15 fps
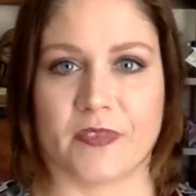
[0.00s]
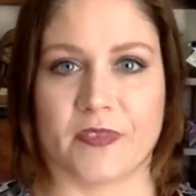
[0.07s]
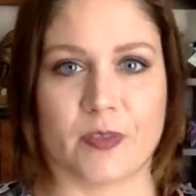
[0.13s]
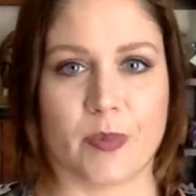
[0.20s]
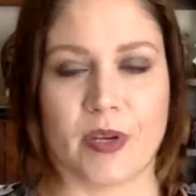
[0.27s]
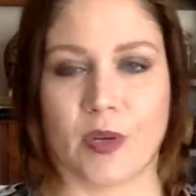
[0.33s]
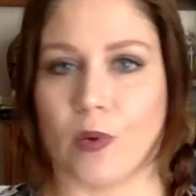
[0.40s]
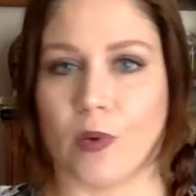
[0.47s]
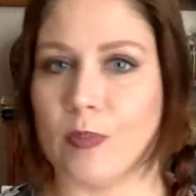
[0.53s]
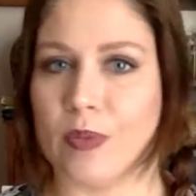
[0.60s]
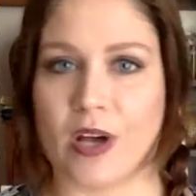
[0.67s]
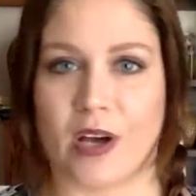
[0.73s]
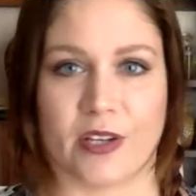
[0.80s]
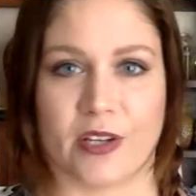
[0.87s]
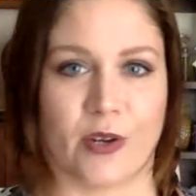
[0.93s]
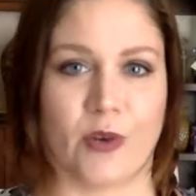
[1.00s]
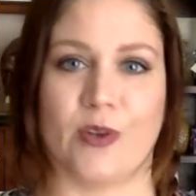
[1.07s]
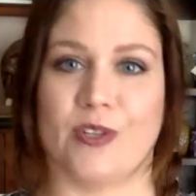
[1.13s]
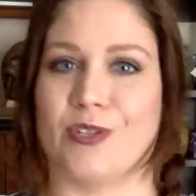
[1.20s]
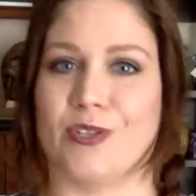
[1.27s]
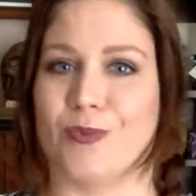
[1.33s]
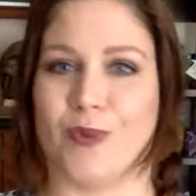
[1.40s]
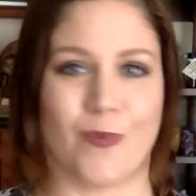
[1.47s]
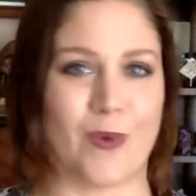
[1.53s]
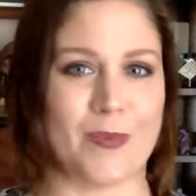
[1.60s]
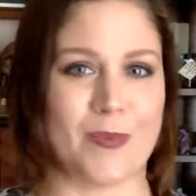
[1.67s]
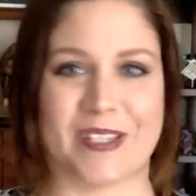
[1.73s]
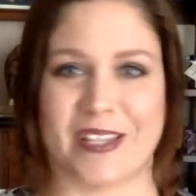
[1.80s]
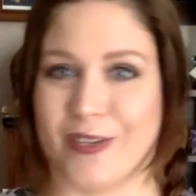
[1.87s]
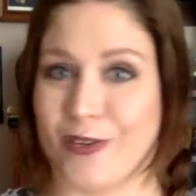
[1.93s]
depending what blog you're going to, what
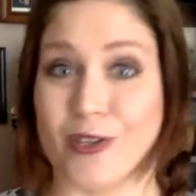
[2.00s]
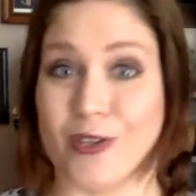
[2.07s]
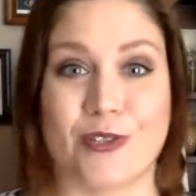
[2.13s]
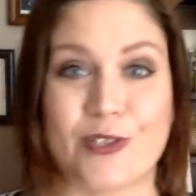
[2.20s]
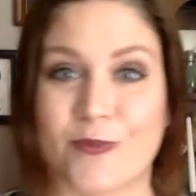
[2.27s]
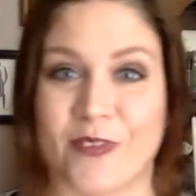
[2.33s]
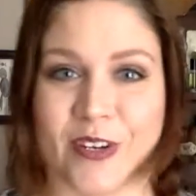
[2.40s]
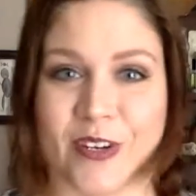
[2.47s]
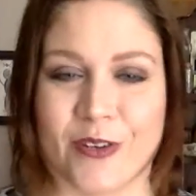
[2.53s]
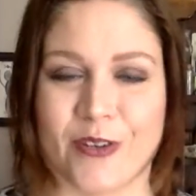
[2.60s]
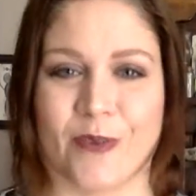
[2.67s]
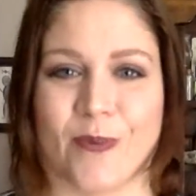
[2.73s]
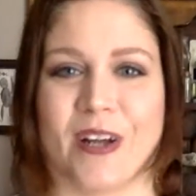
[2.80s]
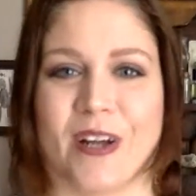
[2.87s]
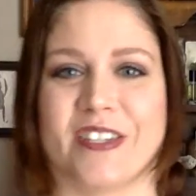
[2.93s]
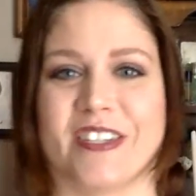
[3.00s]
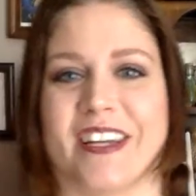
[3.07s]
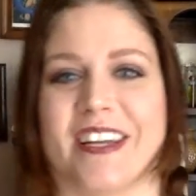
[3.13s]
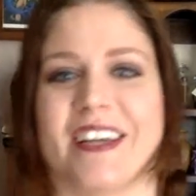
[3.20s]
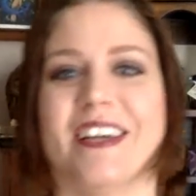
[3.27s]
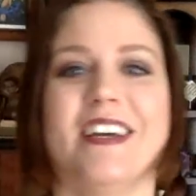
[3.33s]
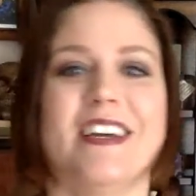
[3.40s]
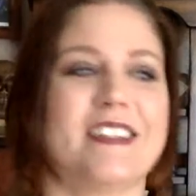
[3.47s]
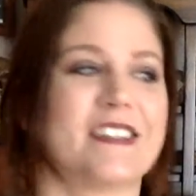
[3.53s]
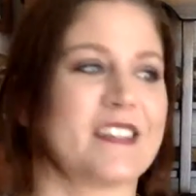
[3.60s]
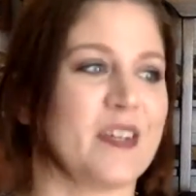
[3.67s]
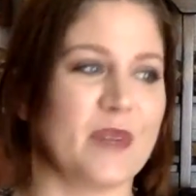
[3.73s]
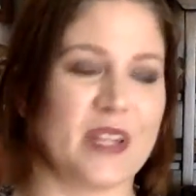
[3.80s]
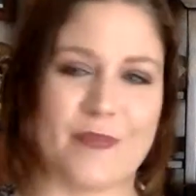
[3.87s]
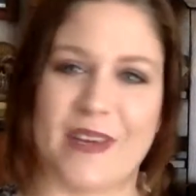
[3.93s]
website or YouTube video you're watching,
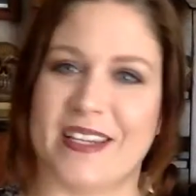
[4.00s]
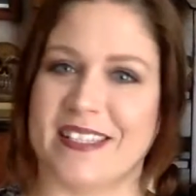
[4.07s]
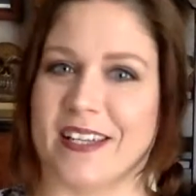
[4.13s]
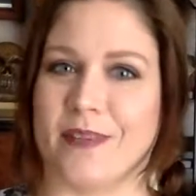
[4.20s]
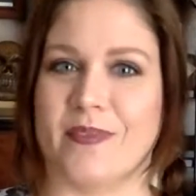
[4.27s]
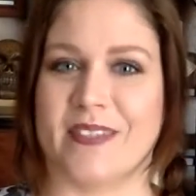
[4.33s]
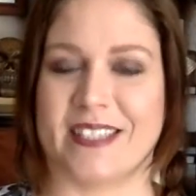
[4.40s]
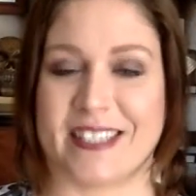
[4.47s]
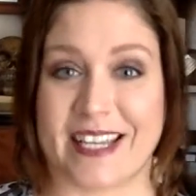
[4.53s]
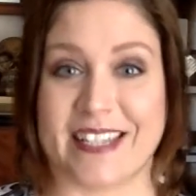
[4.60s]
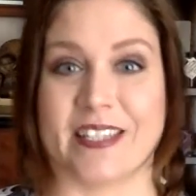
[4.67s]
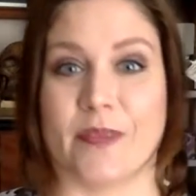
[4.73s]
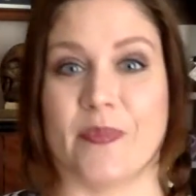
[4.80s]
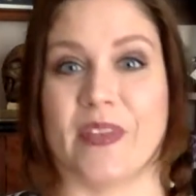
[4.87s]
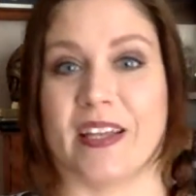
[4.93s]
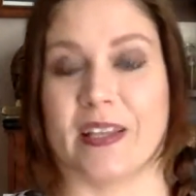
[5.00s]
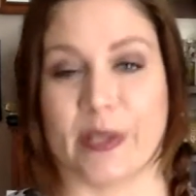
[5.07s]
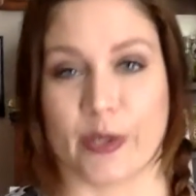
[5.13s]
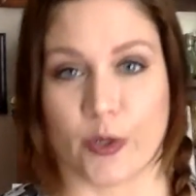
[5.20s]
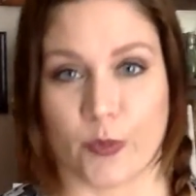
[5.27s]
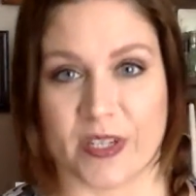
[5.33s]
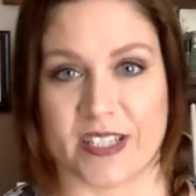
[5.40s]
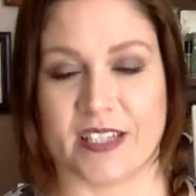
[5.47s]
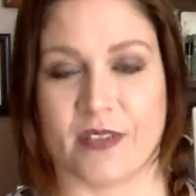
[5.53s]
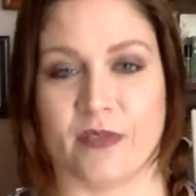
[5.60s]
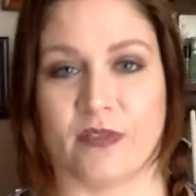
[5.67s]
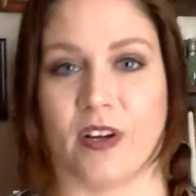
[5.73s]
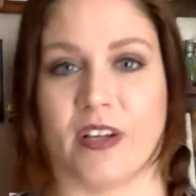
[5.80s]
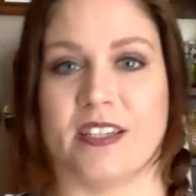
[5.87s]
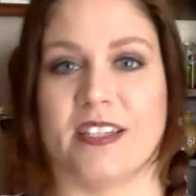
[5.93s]
somebody may say something a little bit
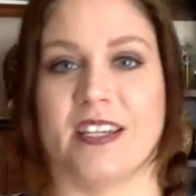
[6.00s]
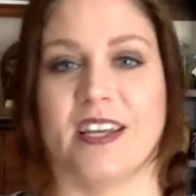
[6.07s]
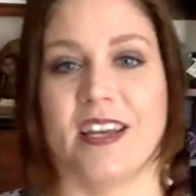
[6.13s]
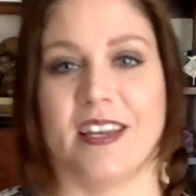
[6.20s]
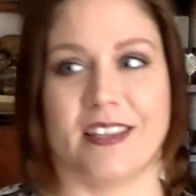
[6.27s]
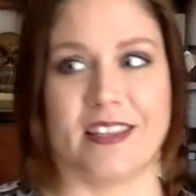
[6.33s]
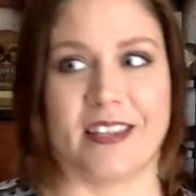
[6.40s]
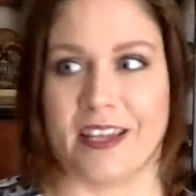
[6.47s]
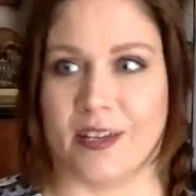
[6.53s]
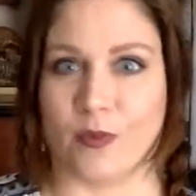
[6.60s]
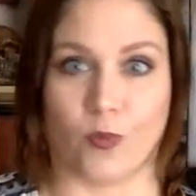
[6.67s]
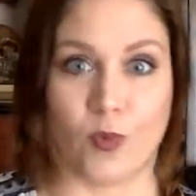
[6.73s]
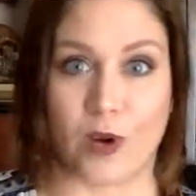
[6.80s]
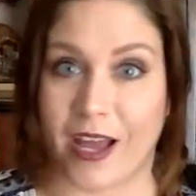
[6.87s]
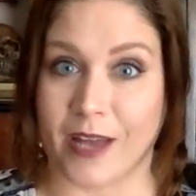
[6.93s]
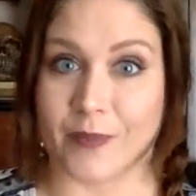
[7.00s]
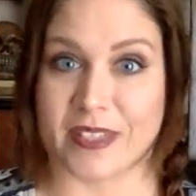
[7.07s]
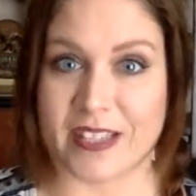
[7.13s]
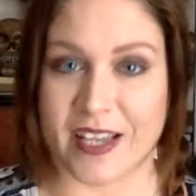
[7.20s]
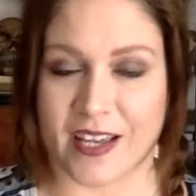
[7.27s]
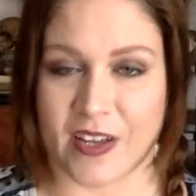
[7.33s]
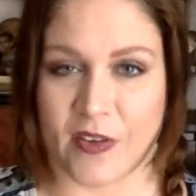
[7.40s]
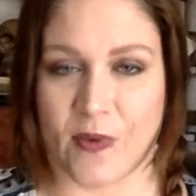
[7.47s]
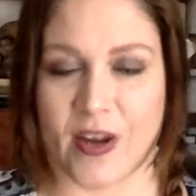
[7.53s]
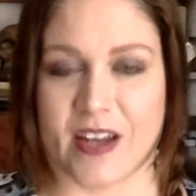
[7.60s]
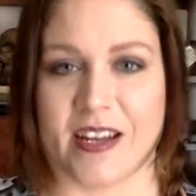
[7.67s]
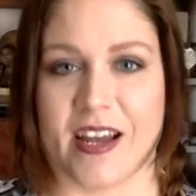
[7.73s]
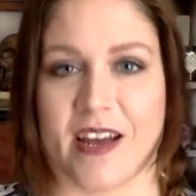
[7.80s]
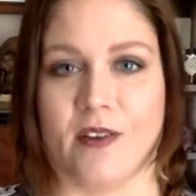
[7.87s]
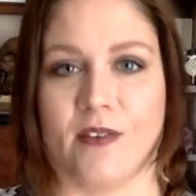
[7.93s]
different than what I'm saying right
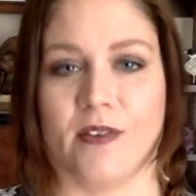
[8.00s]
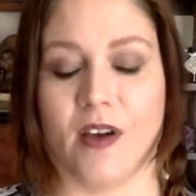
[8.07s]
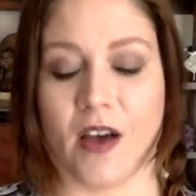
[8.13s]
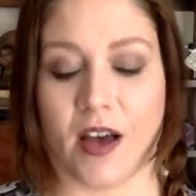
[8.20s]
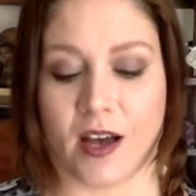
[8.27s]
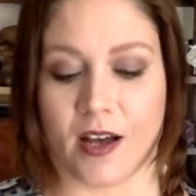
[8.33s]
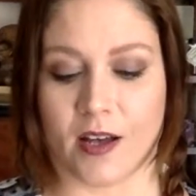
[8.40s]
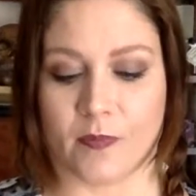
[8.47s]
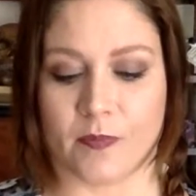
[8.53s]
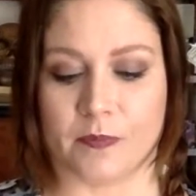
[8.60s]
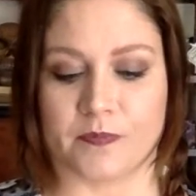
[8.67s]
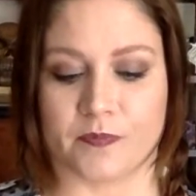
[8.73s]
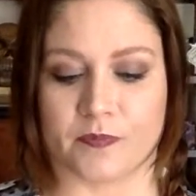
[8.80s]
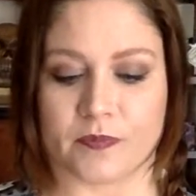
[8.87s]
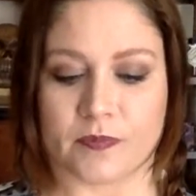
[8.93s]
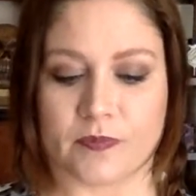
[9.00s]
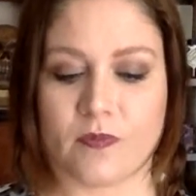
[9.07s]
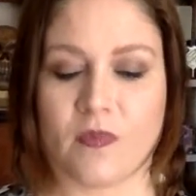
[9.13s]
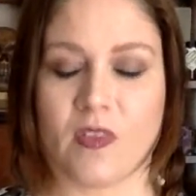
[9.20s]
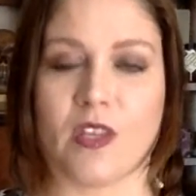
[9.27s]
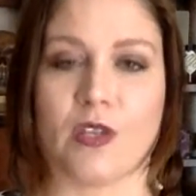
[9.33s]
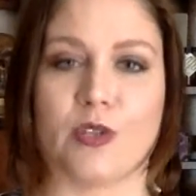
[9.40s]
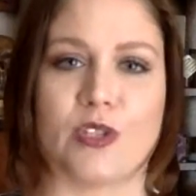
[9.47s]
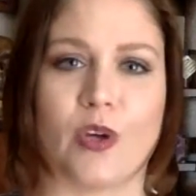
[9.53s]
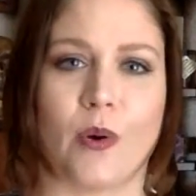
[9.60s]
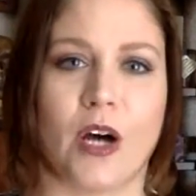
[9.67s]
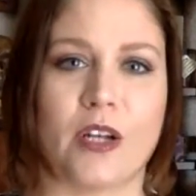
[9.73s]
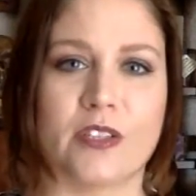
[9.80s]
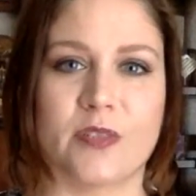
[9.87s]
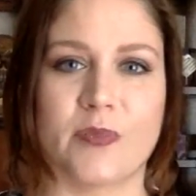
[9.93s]
now. So
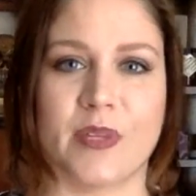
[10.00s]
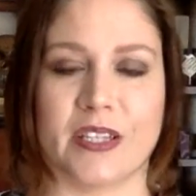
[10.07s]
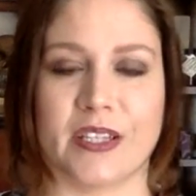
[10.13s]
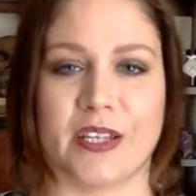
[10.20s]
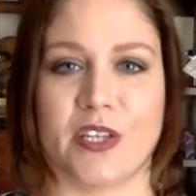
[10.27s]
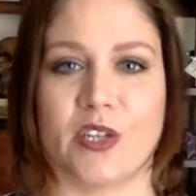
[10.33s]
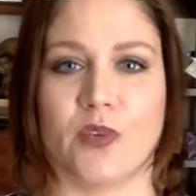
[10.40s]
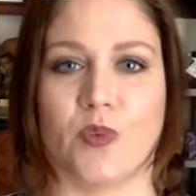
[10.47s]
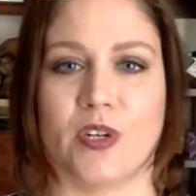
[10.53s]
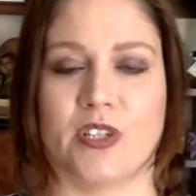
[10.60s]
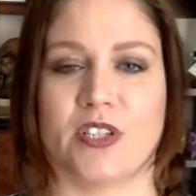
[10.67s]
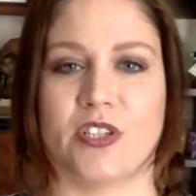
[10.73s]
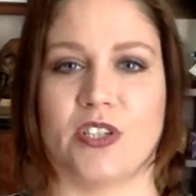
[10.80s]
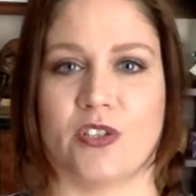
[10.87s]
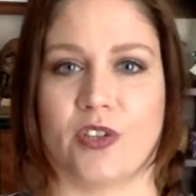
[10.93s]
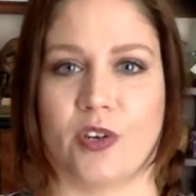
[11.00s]
ultimately, you want to just